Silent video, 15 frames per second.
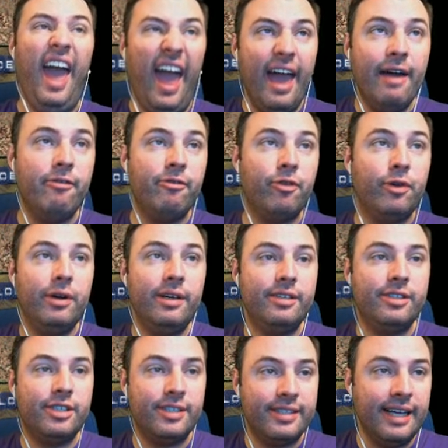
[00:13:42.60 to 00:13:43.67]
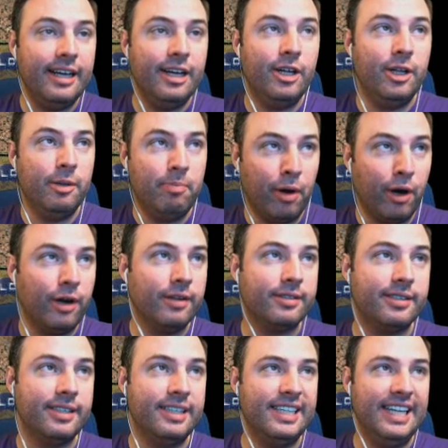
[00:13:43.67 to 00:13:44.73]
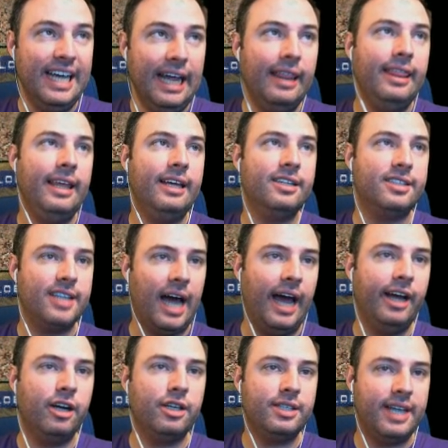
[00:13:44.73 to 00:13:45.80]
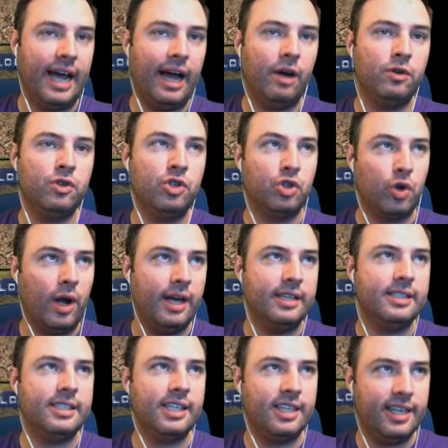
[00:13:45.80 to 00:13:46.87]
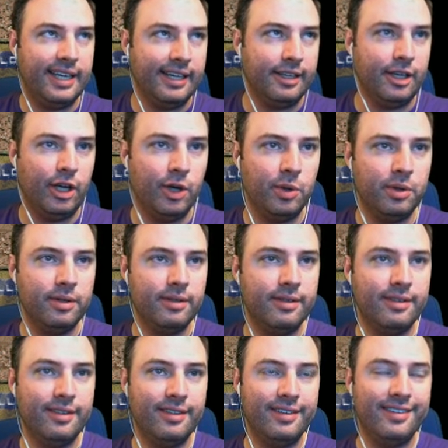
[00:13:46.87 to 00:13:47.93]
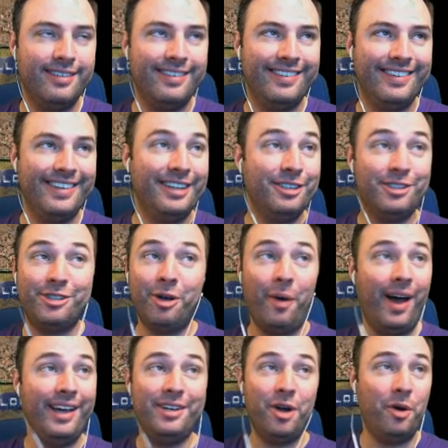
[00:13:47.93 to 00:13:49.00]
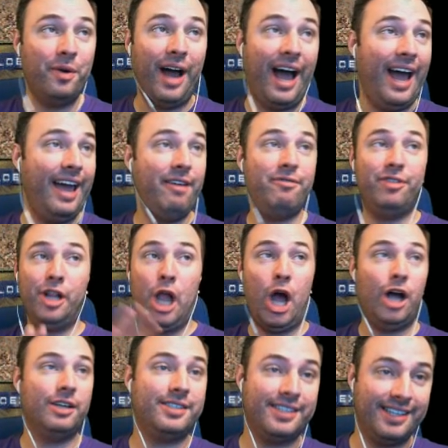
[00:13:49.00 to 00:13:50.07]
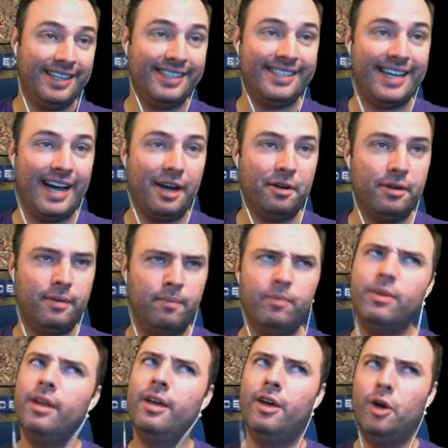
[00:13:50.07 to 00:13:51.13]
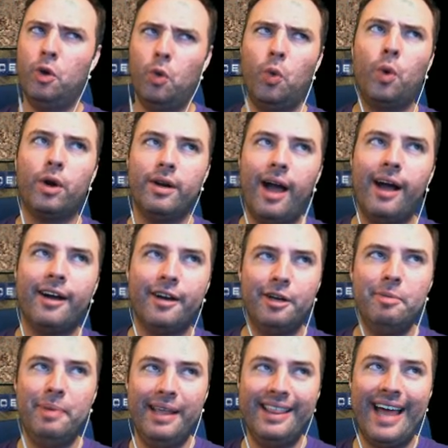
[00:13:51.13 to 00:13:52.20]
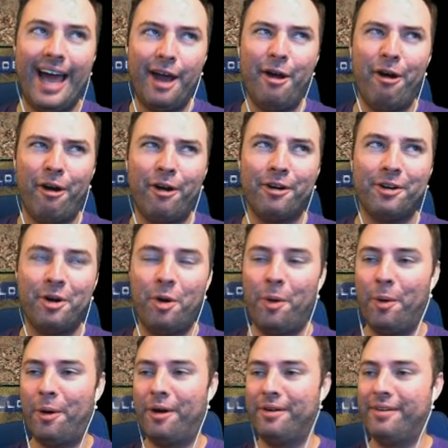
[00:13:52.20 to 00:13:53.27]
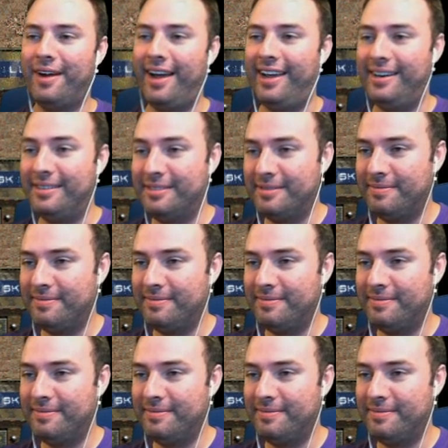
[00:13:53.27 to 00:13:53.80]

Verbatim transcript: every single person in the entire town tries to kill you. So I don't, I've lost this town. We're not gonna be that hardcore, right?